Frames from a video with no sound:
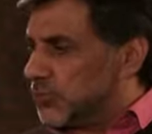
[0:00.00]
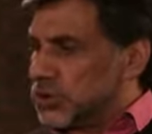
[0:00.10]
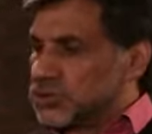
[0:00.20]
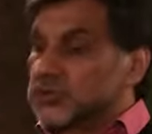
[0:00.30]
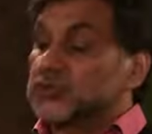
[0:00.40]

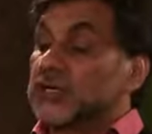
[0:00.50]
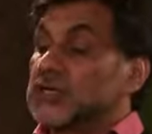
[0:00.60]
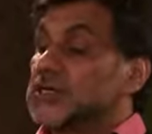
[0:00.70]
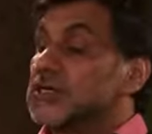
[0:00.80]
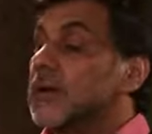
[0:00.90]
personal
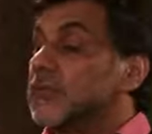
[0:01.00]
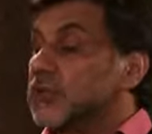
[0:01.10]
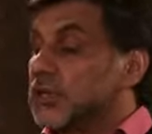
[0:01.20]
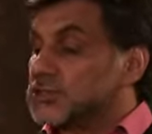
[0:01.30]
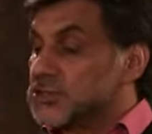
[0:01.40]
trainers adapt
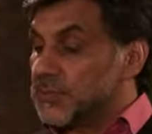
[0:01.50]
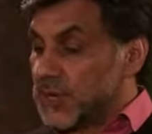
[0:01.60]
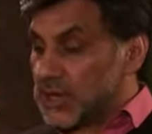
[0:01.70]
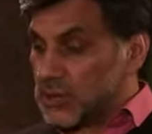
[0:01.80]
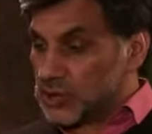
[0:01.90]
things
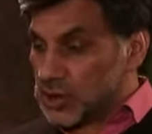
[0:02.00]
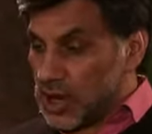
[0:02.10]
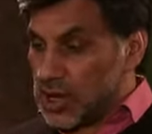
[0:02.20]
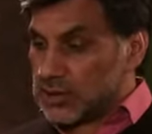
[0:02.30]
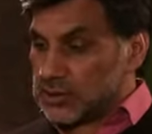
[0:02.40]
depending on the client.